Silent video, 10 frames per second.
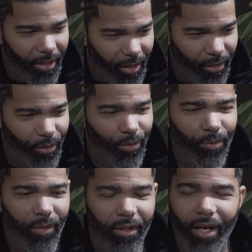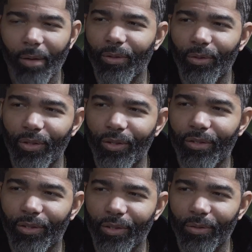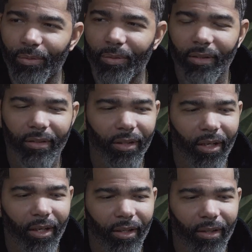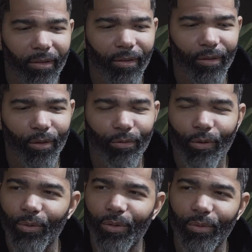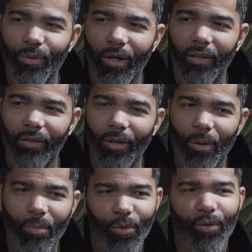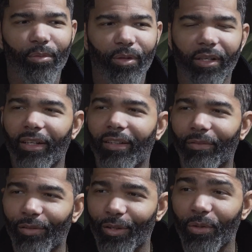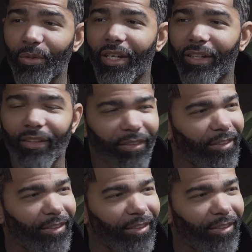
Thank you, and Happy New Year to you, and look forward to our program today for the new year.